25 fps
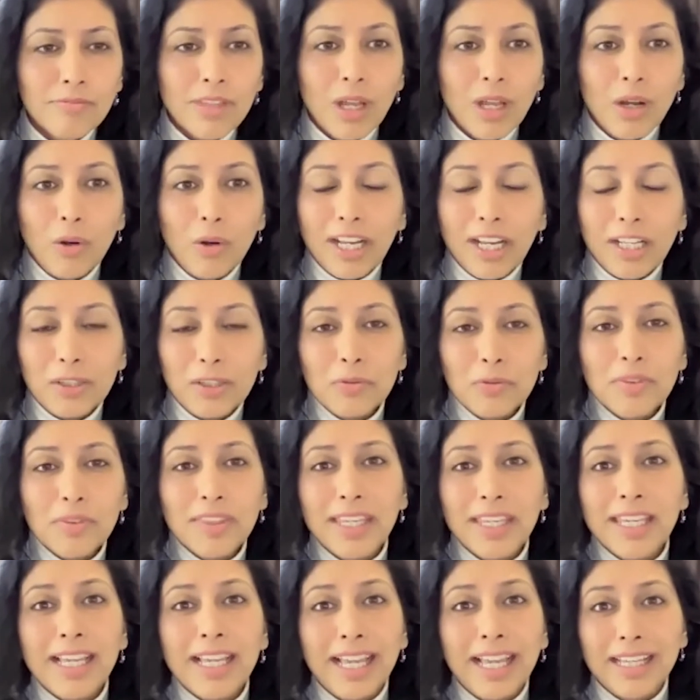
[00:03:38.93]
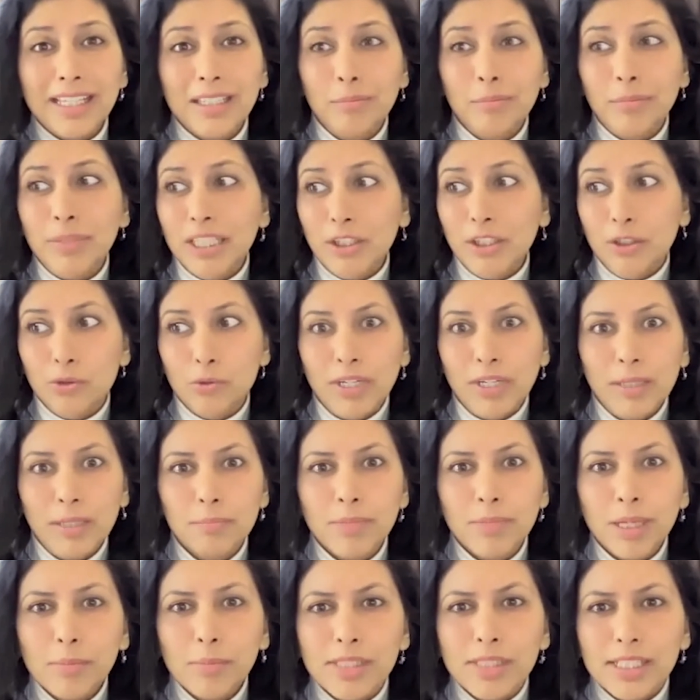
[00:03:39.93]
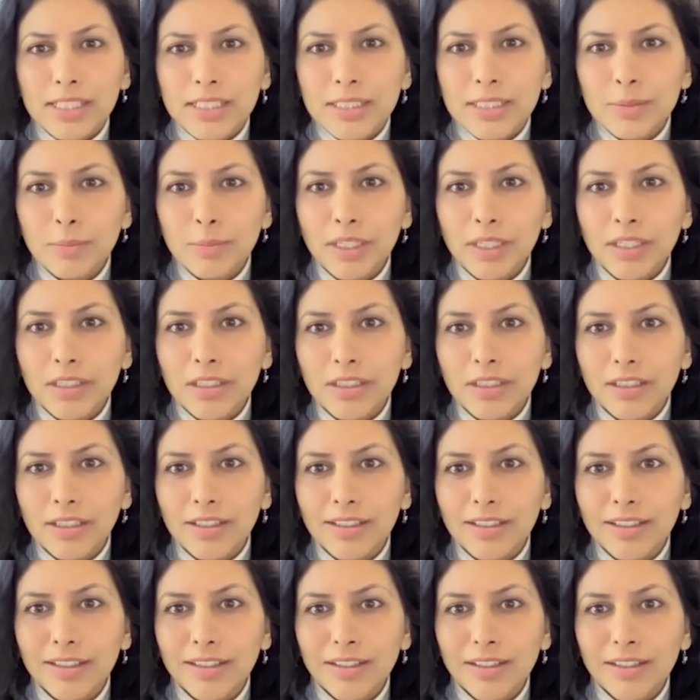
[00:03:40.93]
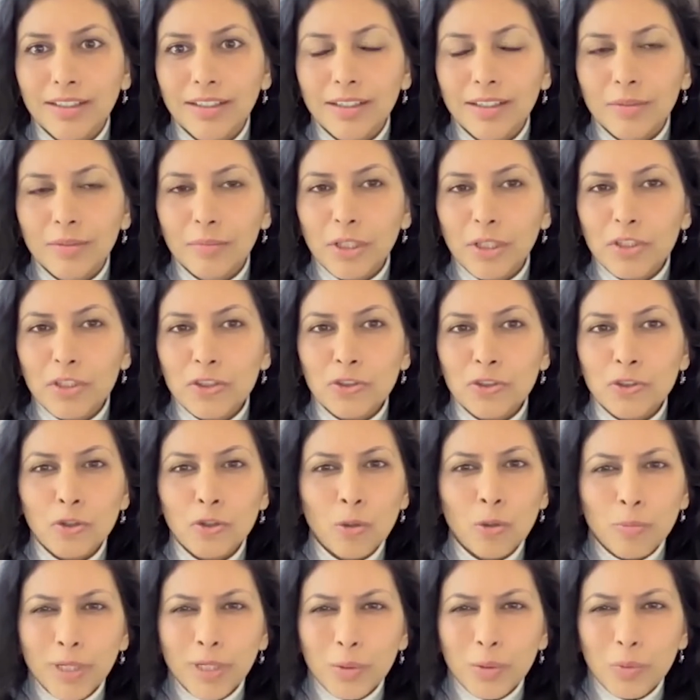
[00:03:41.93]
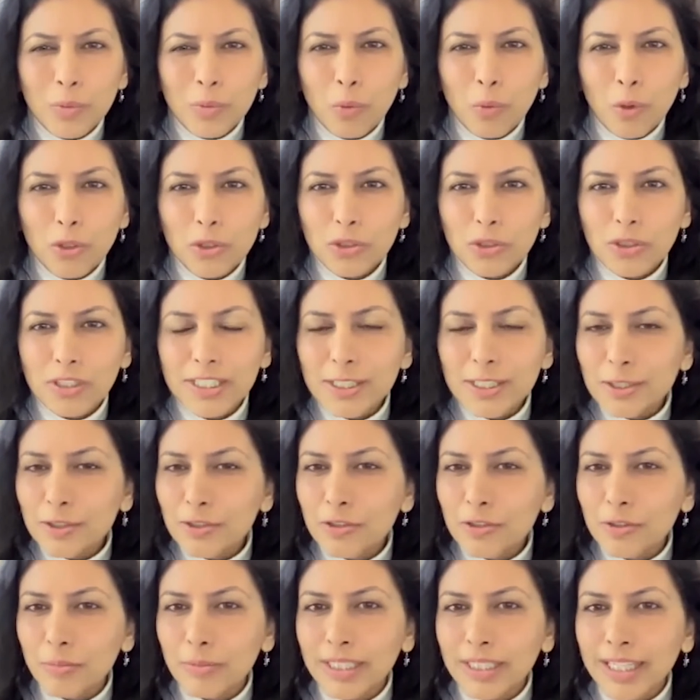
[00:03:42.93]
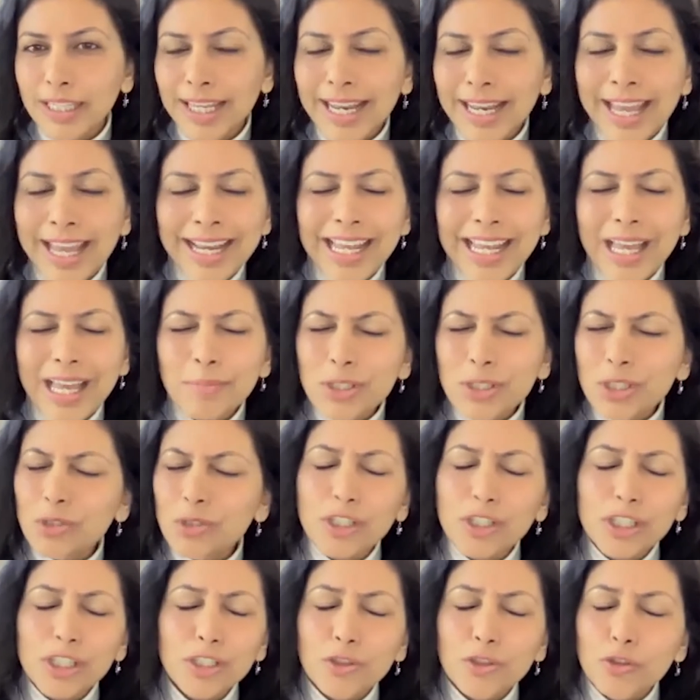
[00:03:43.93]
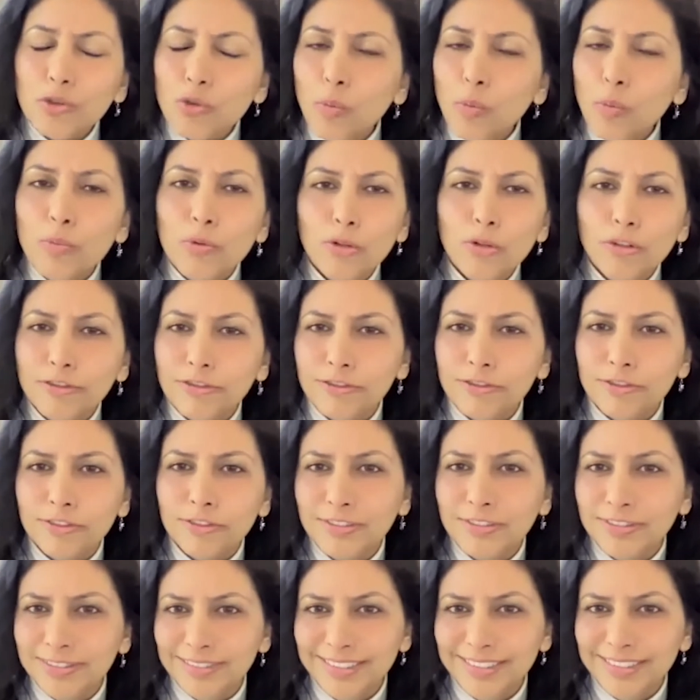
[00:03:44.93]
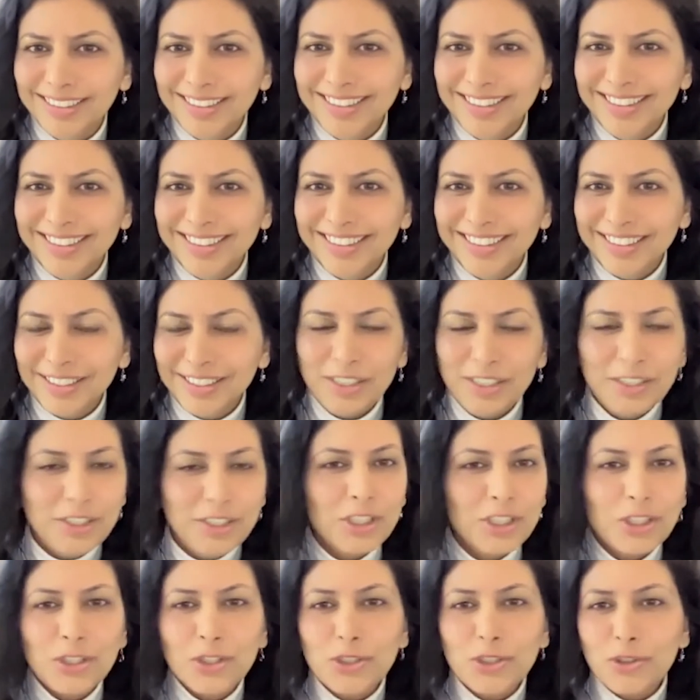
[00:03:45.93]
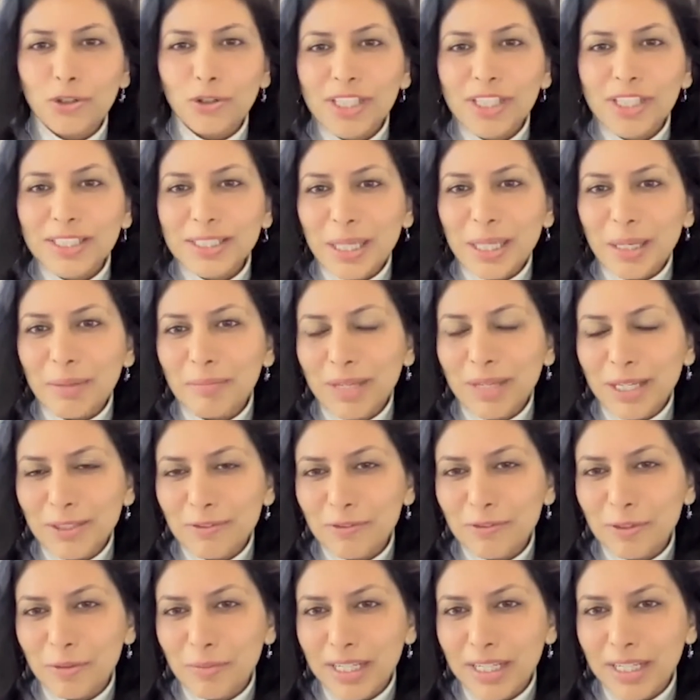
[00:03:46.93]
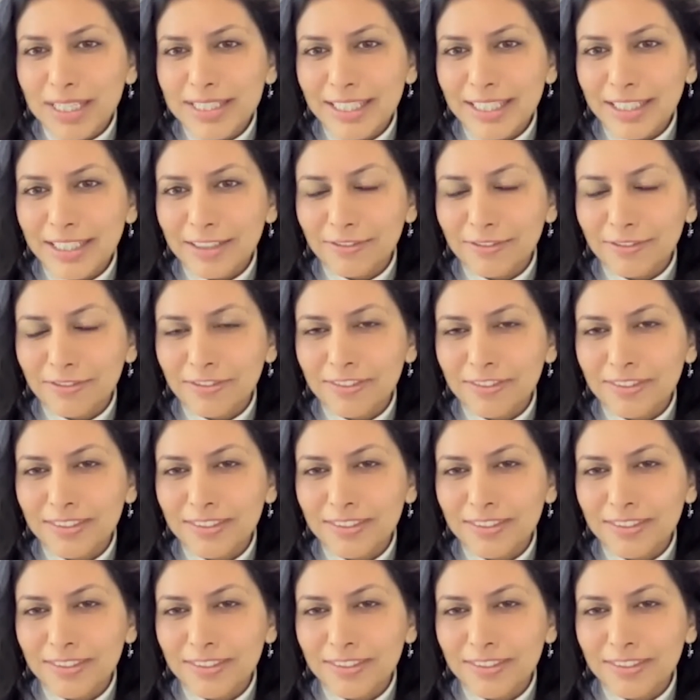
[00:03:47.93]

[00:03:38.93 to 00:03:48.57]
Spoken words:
or I don't think I can be a great public speaker because nobody would want to listen to me. And I had absolutely no proof. These are just stories I made for myself.